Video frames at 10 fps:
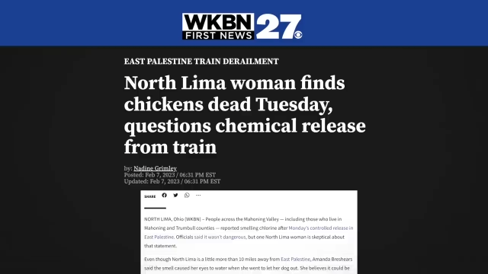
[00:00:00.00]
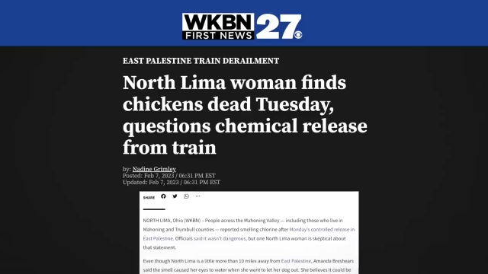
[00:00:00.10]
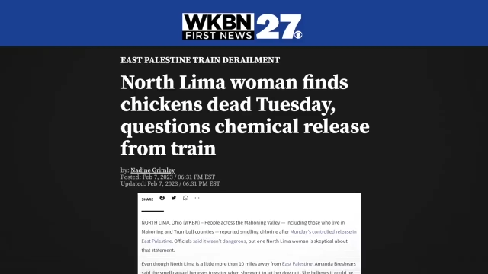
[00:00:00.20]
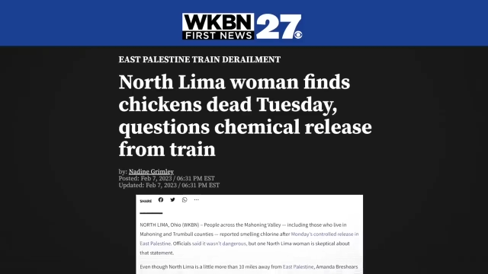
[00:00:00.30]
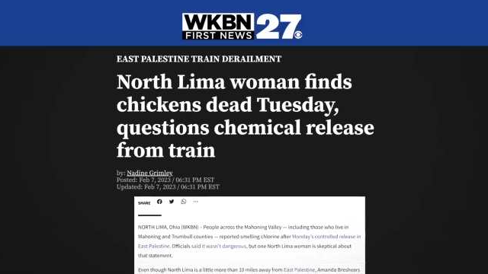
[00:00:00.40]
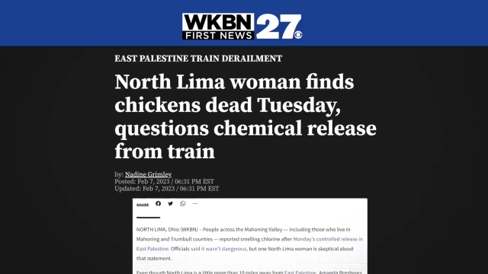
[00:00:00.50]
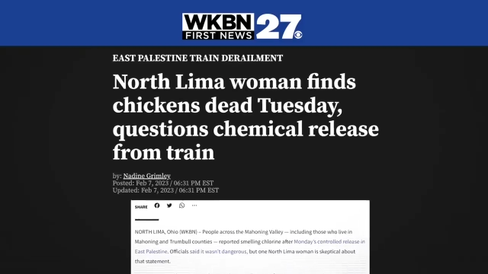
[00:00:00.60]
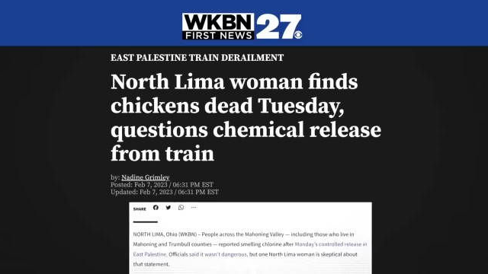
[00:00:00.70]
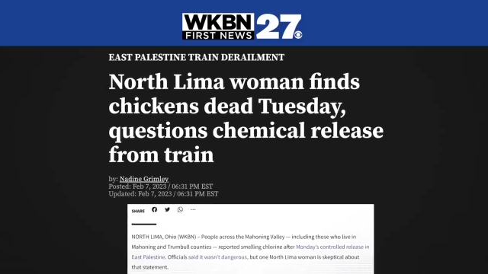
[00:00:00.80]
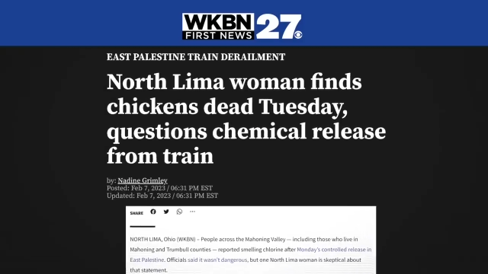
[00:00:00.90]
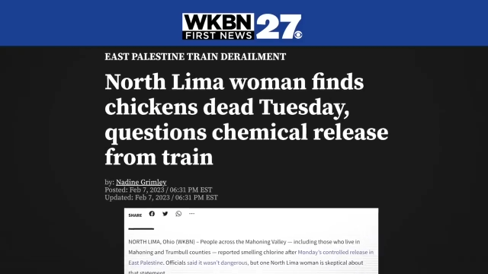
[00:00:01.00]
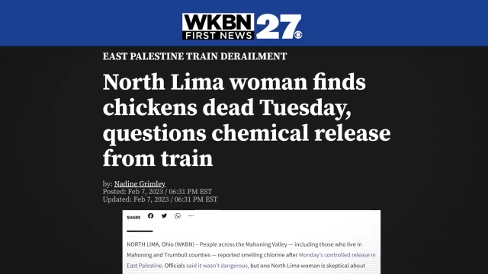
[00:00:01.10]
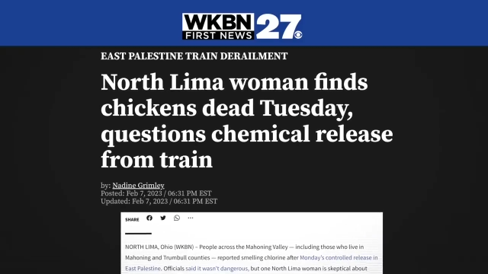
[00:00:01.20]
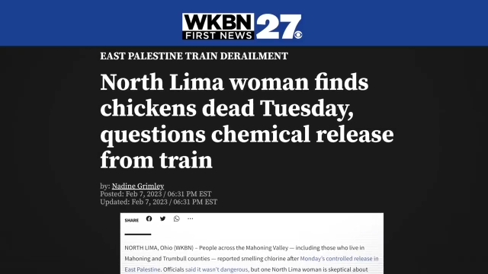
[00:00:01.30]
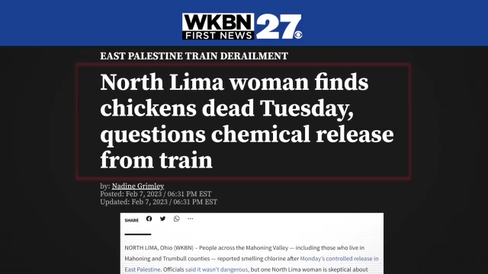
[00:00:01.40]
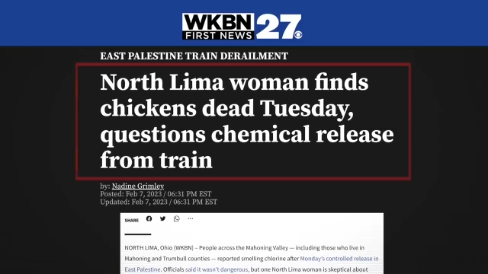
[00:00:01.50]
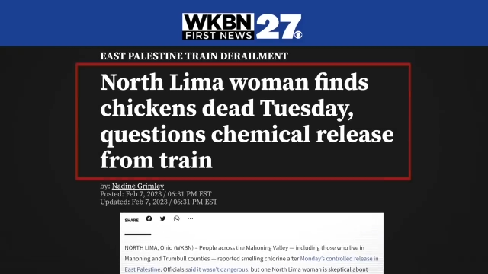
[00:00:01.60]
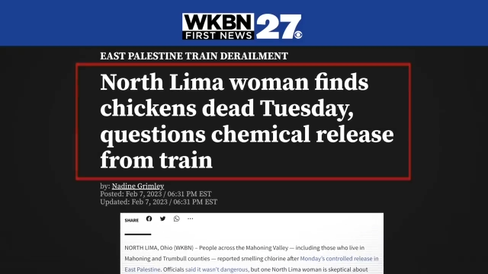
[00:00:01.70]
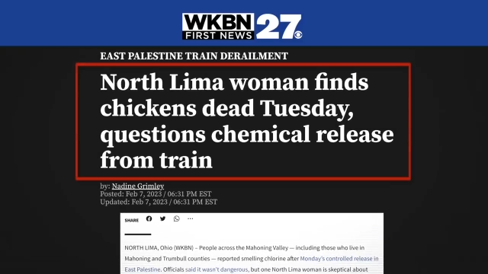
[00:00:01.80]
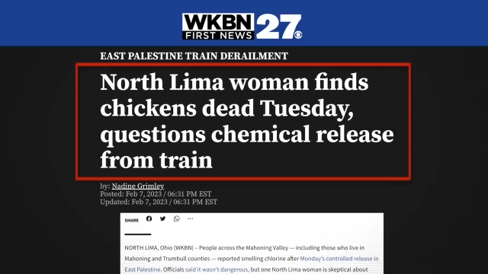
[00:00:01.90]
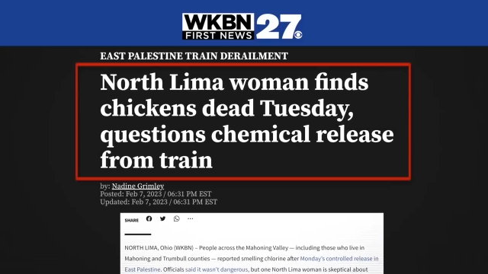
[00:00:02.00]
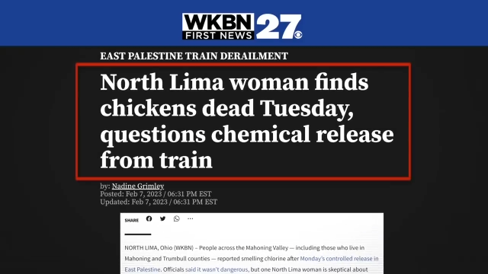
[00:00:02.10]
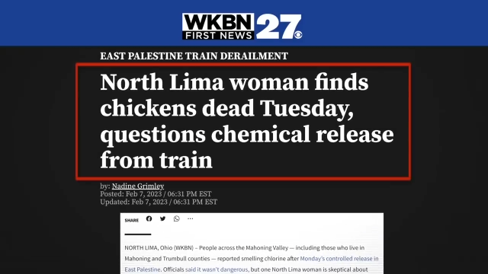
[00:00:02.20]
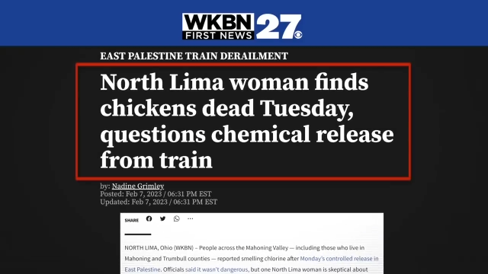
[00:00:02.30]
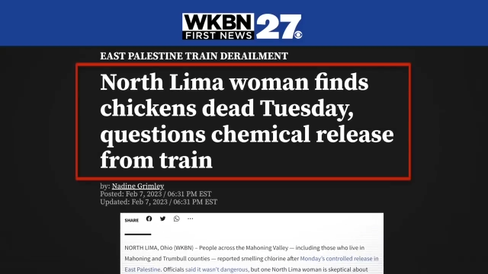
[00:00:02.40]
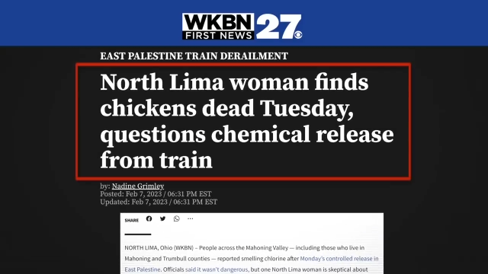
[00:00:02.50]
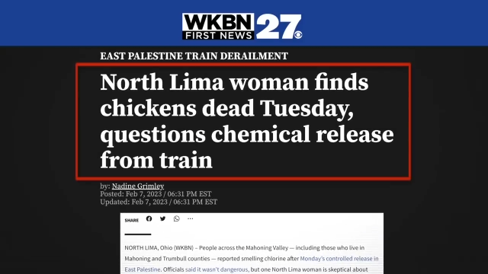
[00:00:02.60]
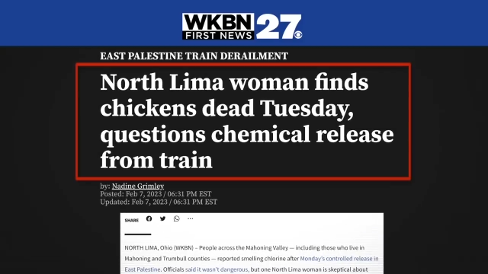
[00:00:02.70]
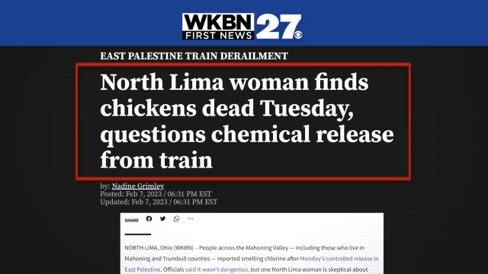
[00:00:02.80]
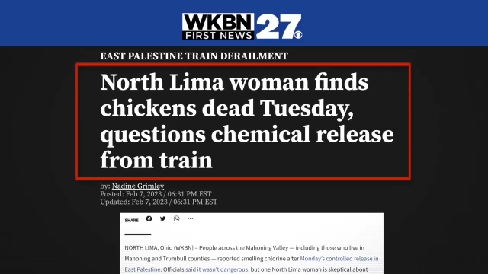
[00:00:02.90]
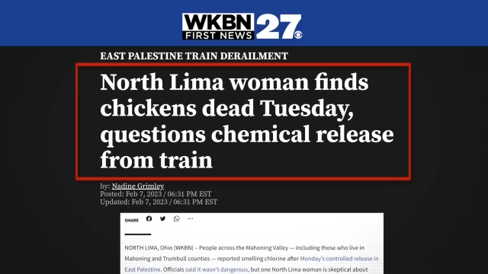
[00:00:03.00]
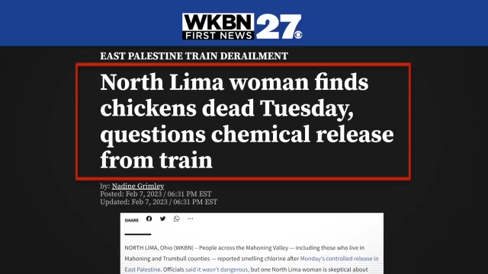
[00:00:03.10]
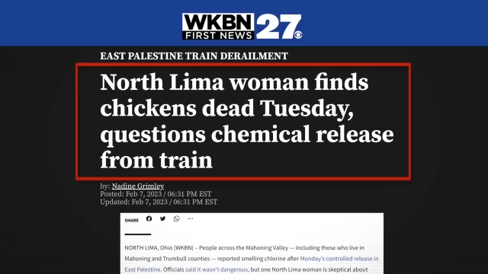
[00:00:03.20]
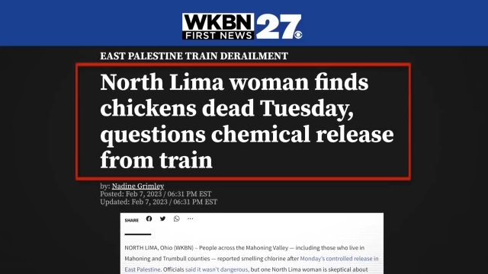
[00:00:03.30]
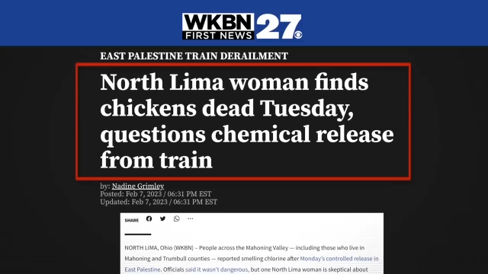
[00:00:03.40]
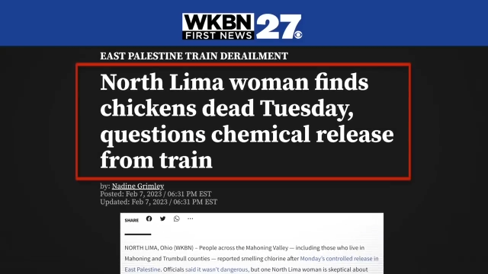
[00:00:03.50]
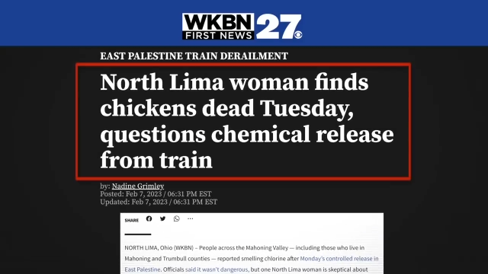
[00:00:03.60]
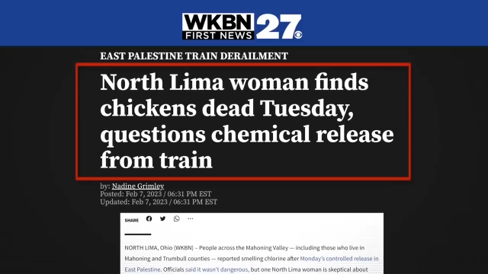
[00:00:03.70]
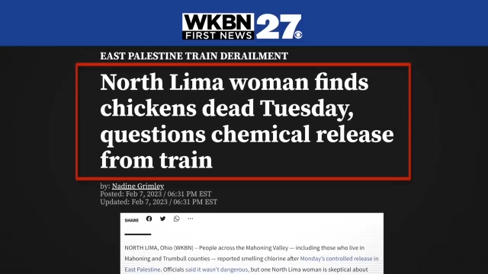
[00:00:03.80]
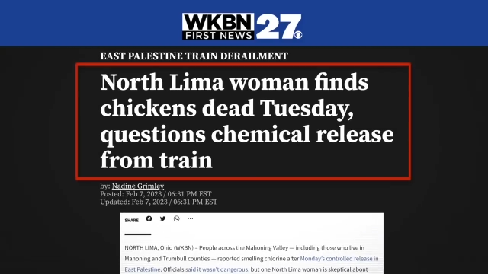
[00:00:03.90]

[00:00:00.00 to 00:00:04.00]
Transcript: No face is visible, so there are no lips to read.